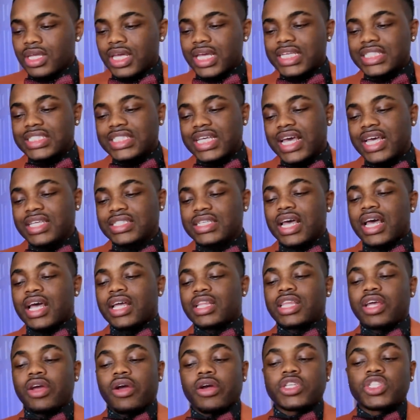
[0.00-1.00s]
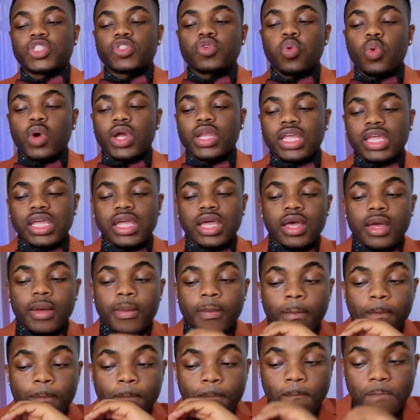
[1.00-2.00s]
It says there are 20
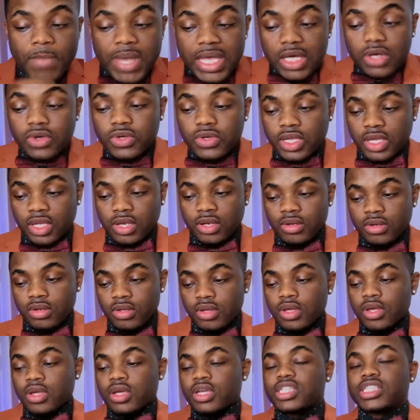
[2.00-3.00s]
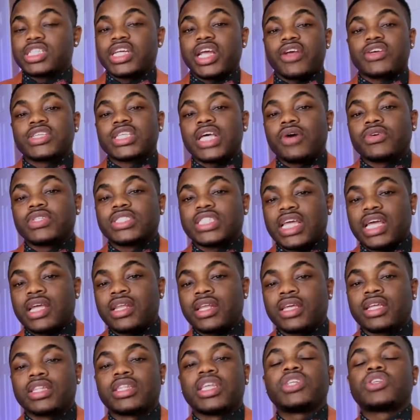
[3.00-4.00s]
million shares
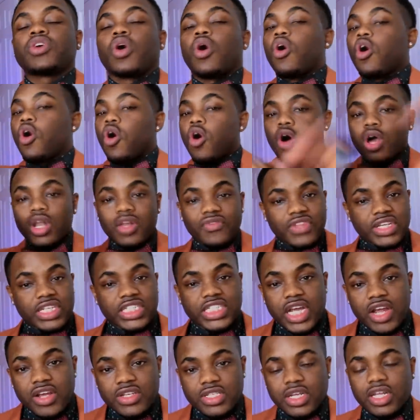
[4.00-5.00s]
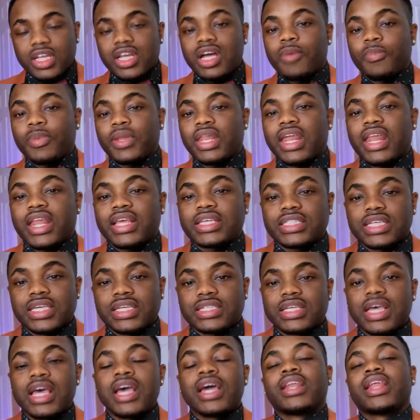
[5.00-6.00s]
outstanding. These are all of the shares of the company that
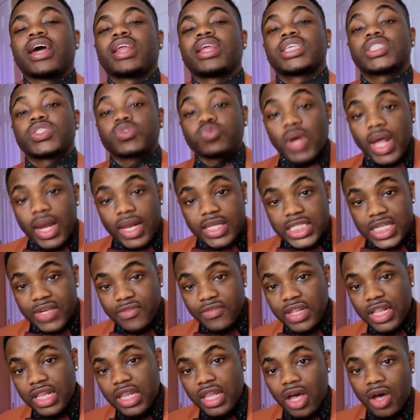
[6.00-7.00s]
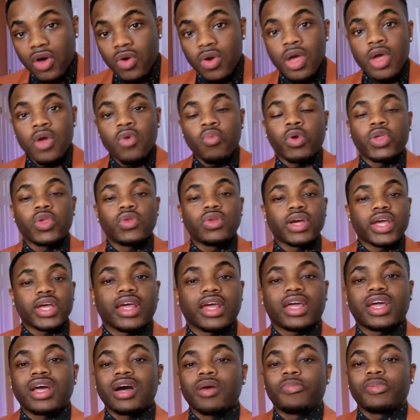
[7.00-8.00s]
exists. Now, this is relatively low when you
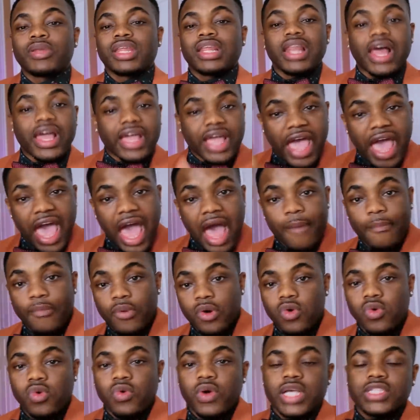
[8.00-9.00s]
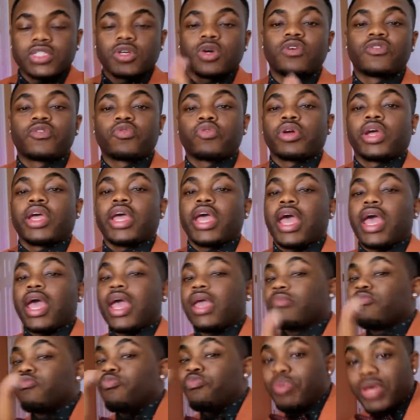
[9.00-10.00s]
a company like Apple, who has over
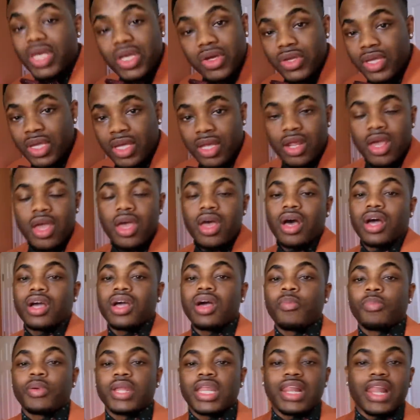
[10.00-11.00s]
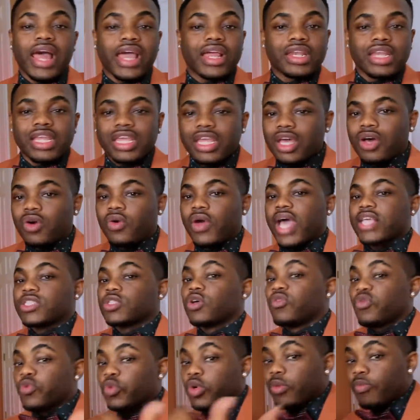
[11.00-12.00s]
a billion, a company like NIO has
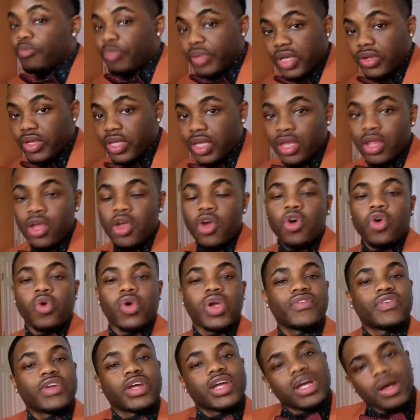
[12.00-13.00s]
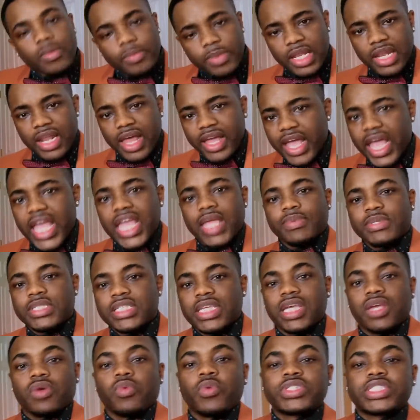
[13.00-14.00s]
over a billion, or even a company like
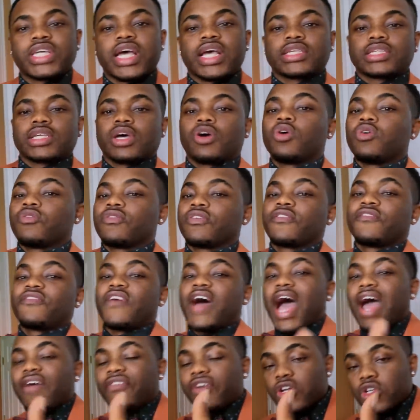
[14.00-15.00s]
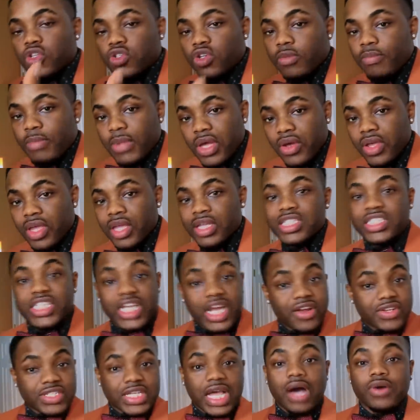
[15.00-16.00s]
AMC, which has over 500 million
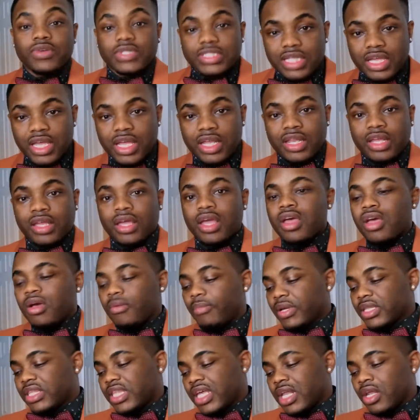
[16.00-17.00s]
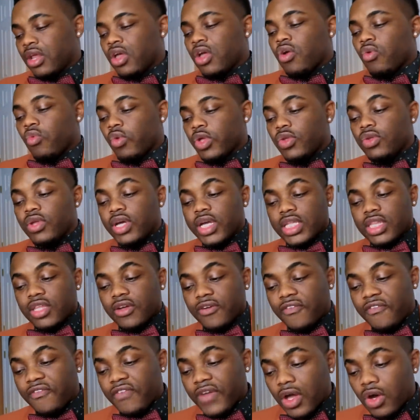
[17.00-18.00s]
shares outstanding. But then when you look at
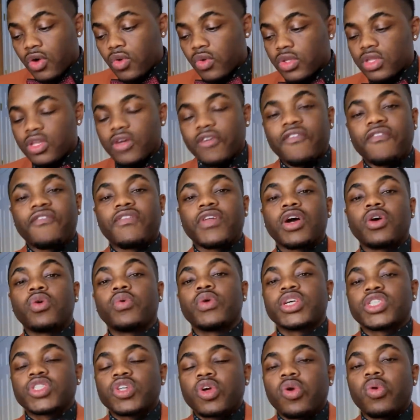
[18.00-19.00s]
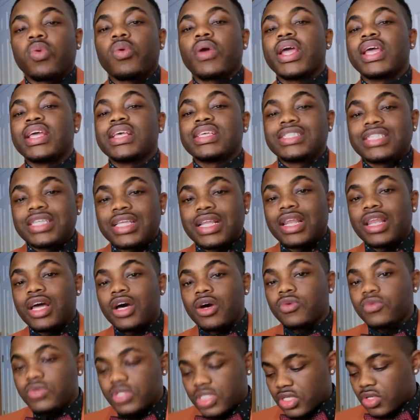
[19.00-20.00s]
the float, the float is crazy
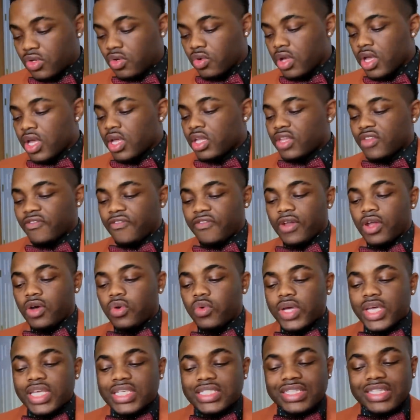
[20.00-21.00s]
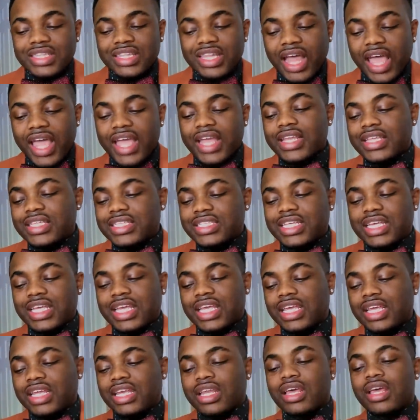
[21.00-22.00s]
low too. The float is
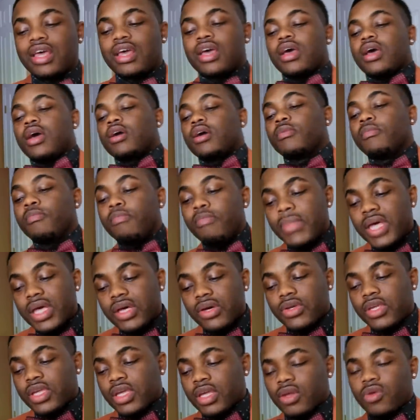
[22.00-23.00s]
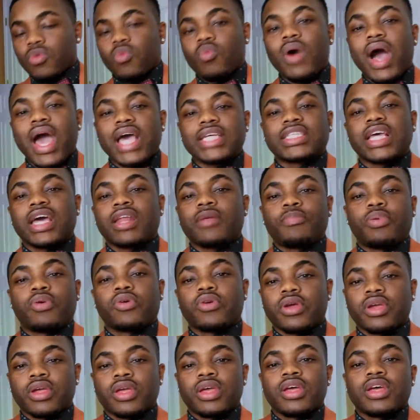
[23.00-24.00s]
19 million. Why is that
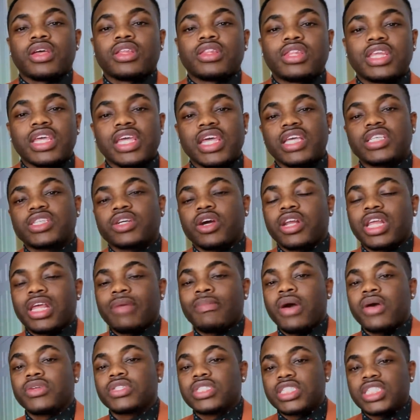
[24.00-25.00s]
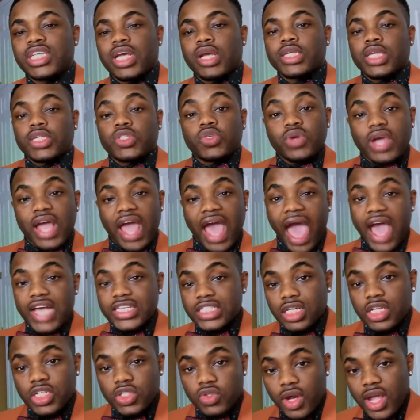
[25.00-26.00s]
important? These are the amounts of shares that you could
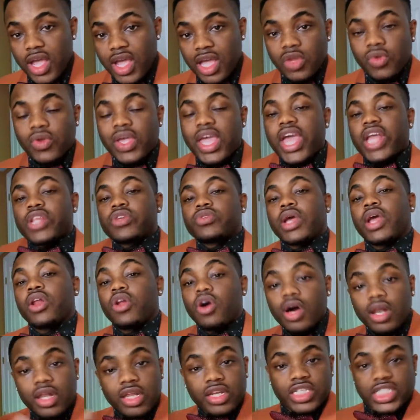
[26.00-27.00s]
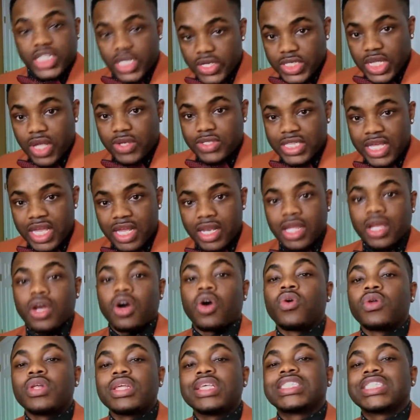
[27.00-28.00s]
actually trade. You can't trade all of the shares outstanding,
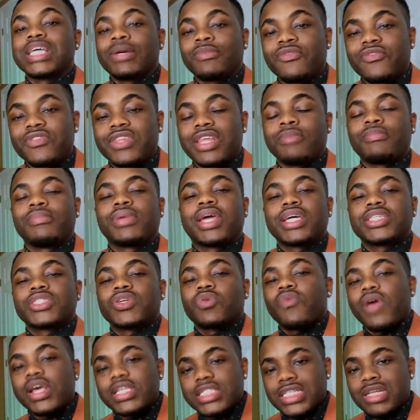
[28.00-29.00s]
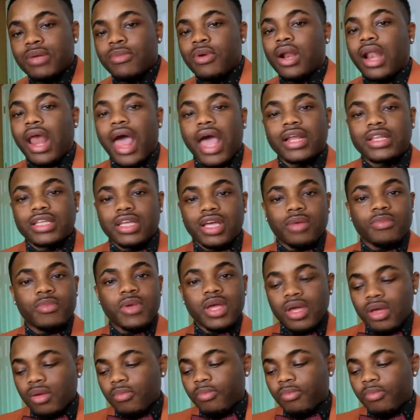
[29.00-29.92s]
only some of them because the rest of them are locked up.